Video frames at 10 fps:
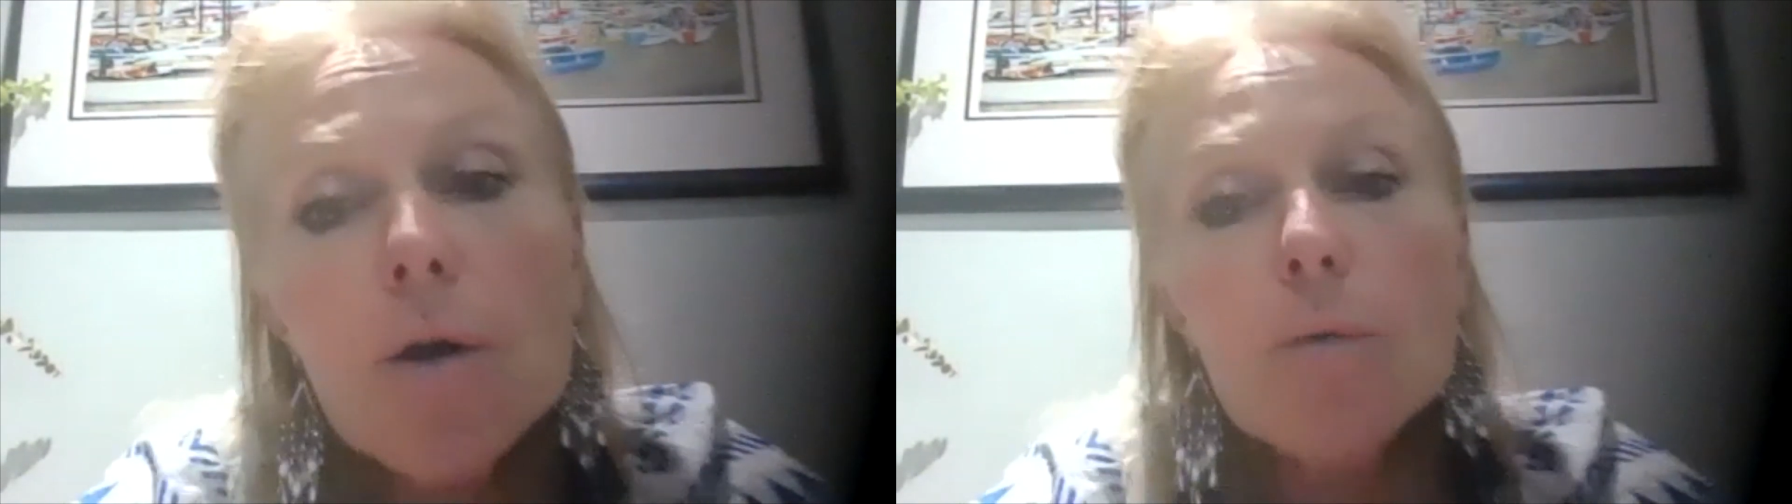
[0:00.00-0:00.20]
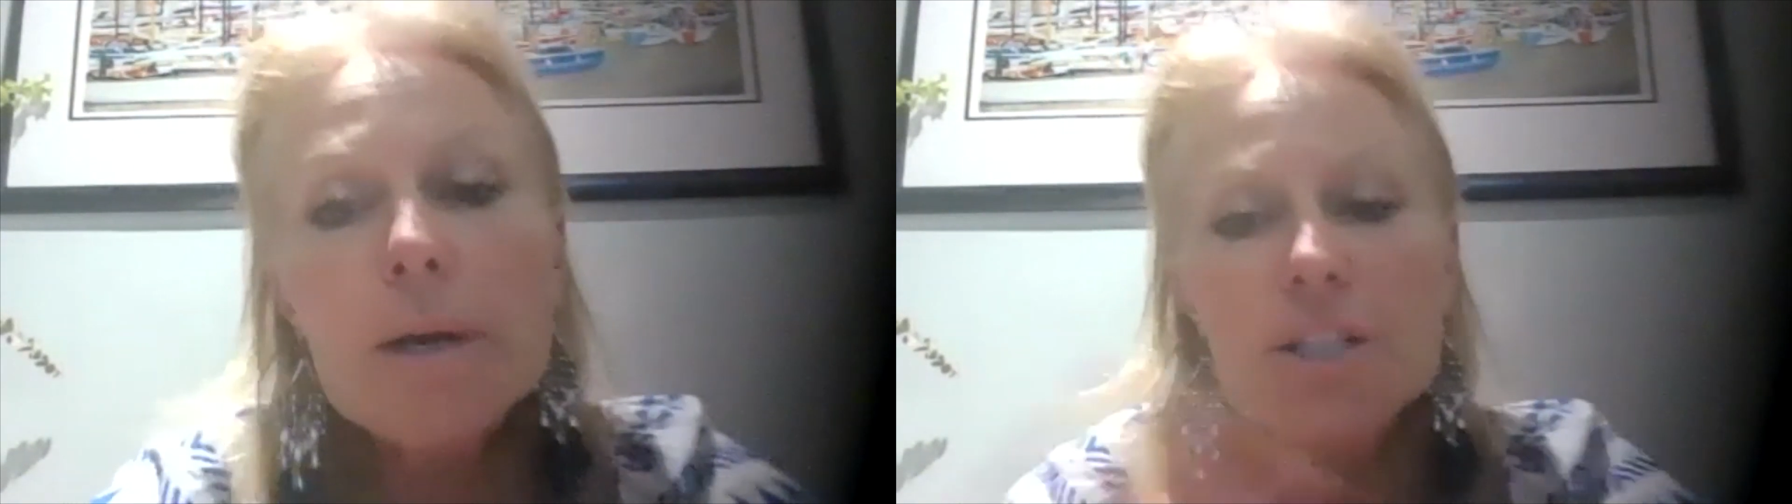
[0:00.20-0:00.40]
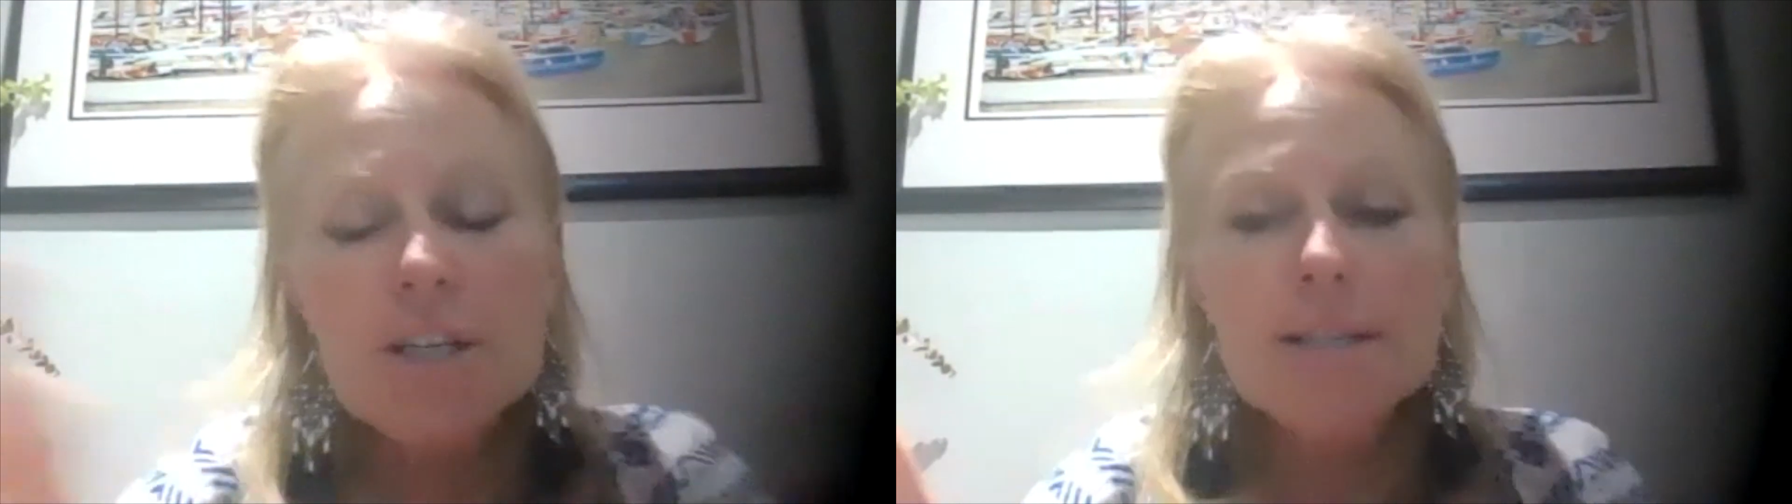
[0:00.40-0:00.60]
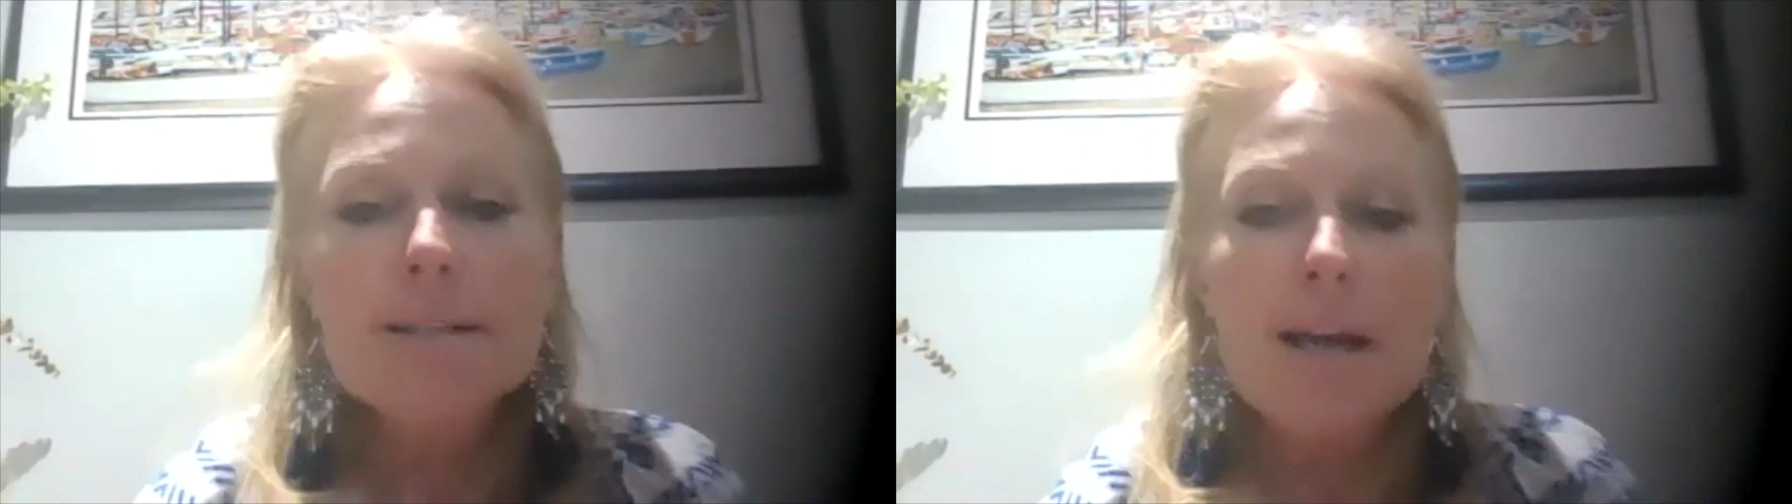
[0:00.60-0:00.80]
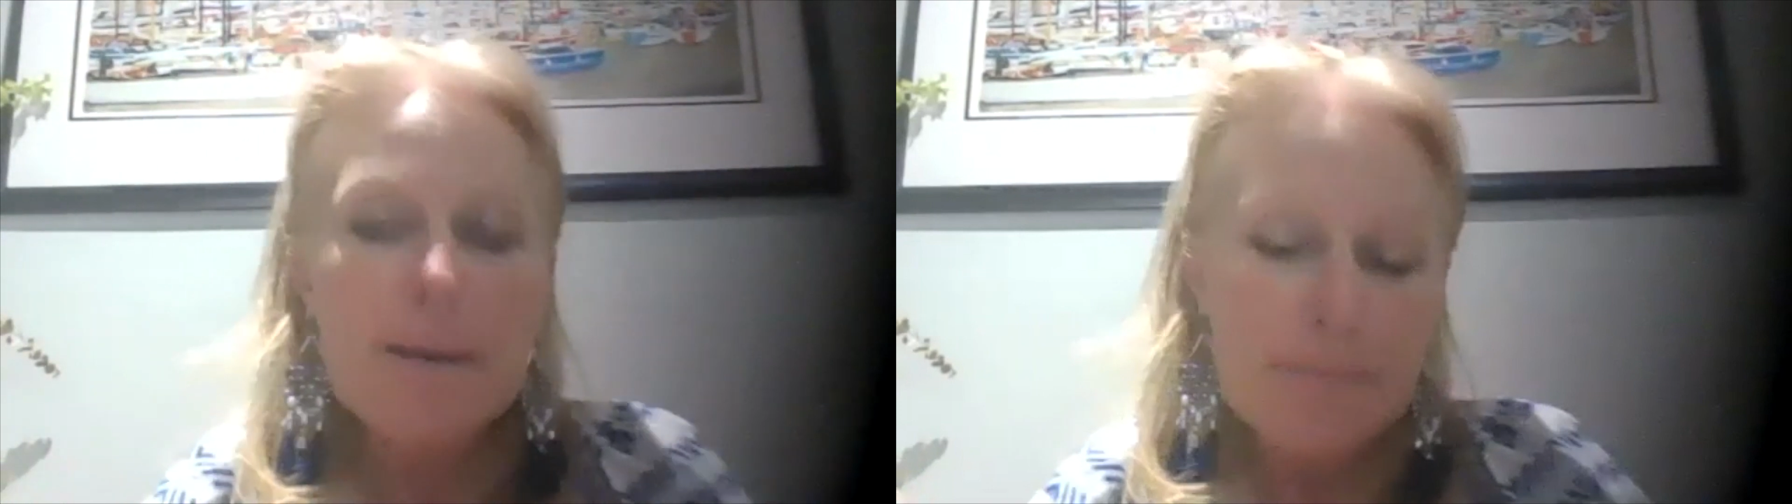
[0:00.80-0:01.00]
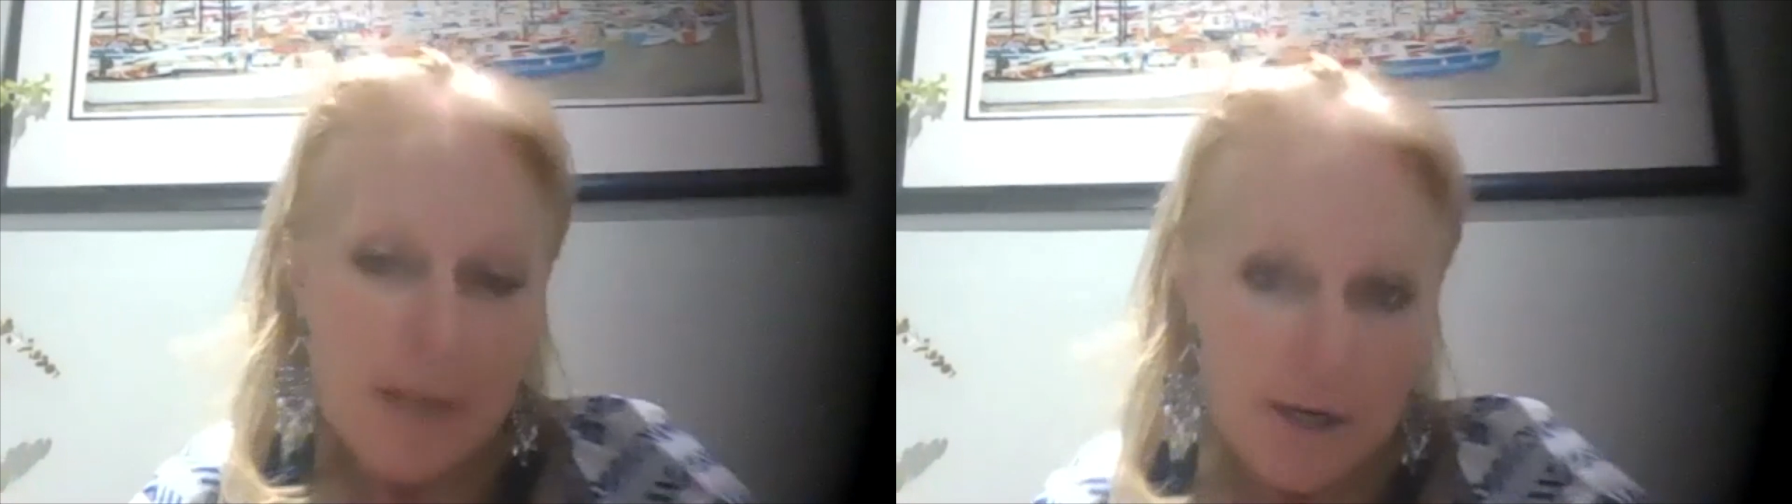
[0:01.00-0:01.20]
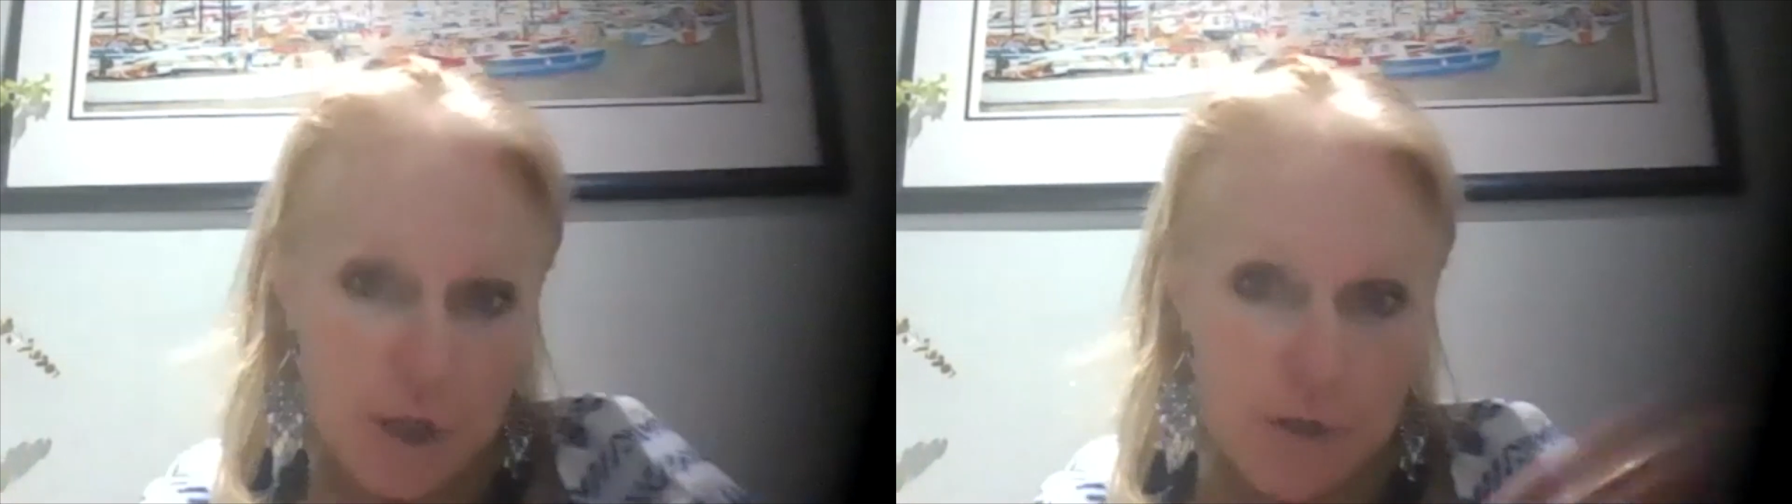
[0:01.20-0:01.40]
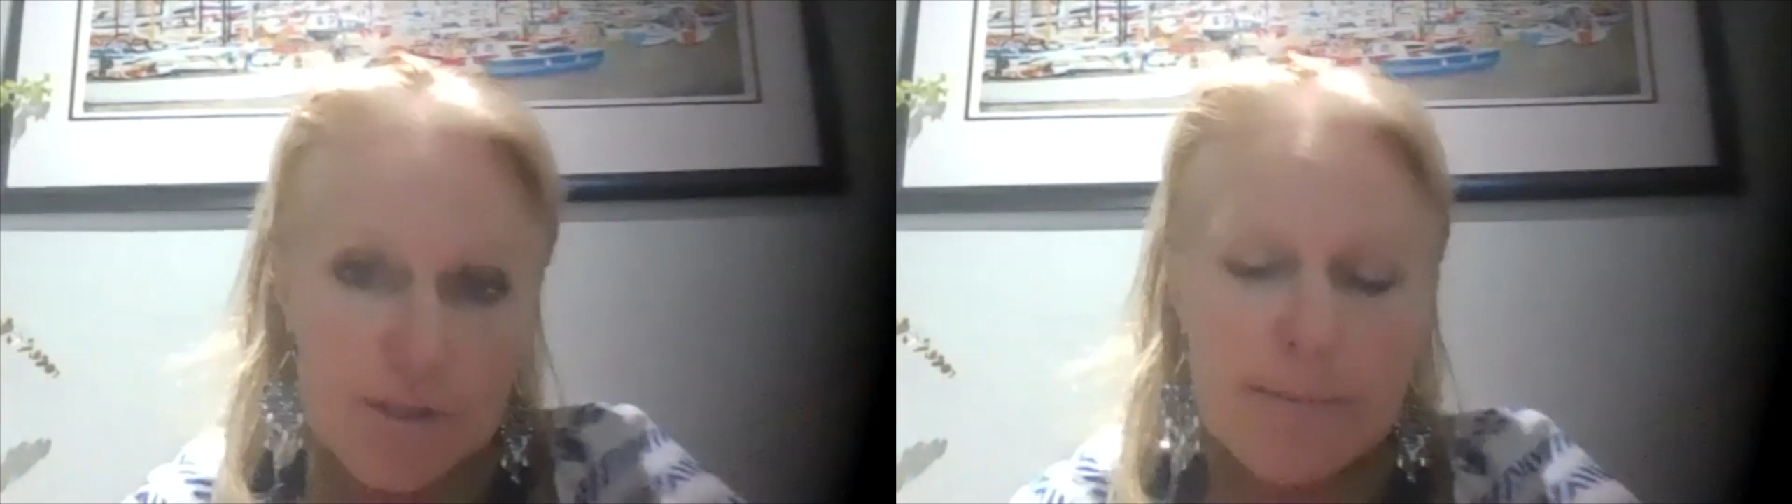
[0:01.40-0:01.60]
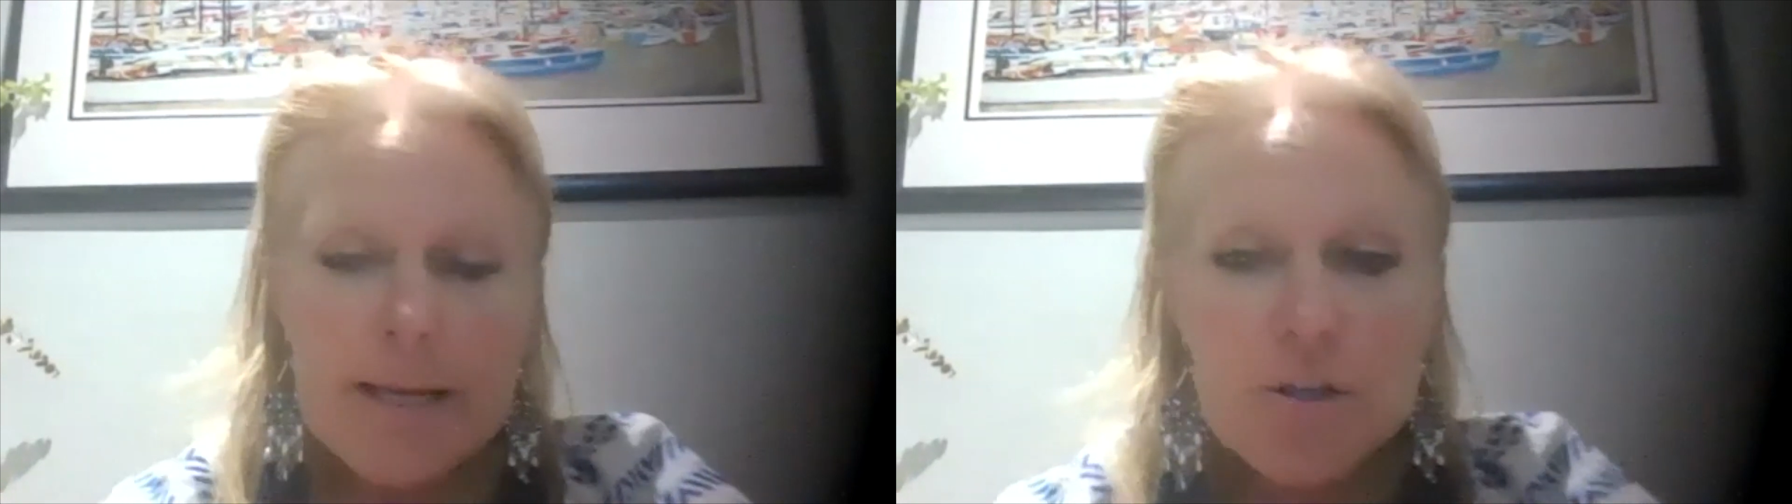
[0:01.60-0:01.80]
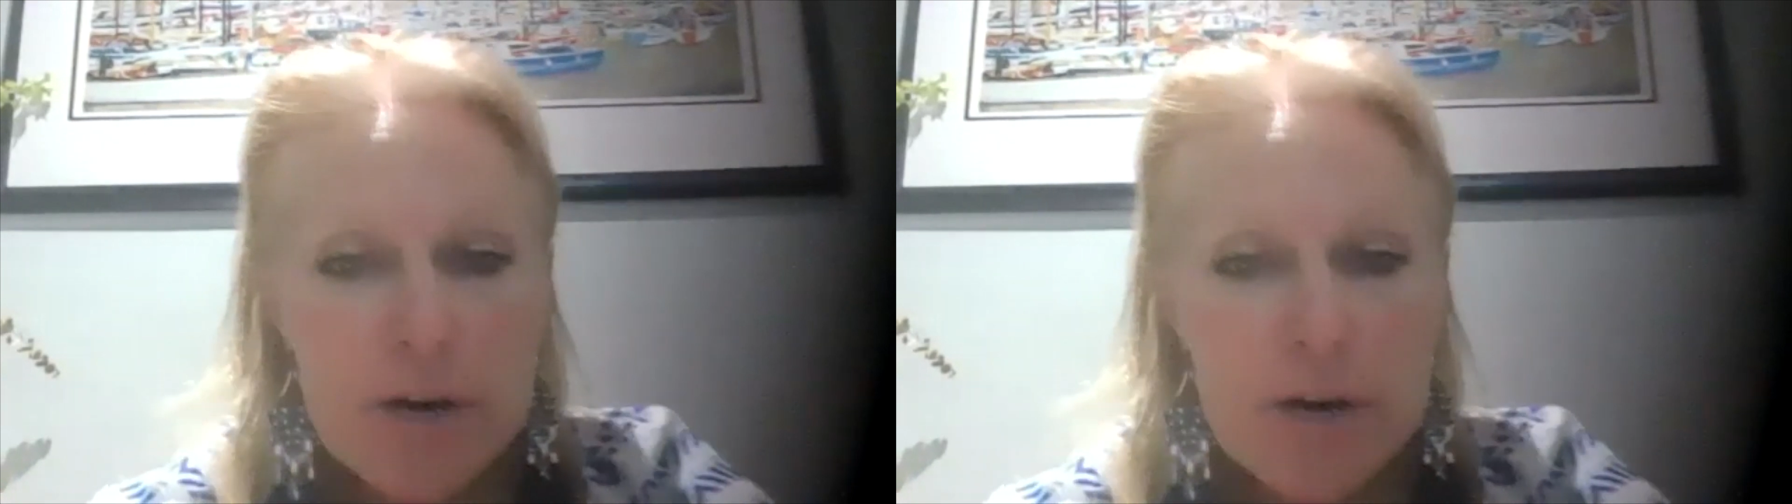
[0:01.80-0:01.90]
which is a glutamine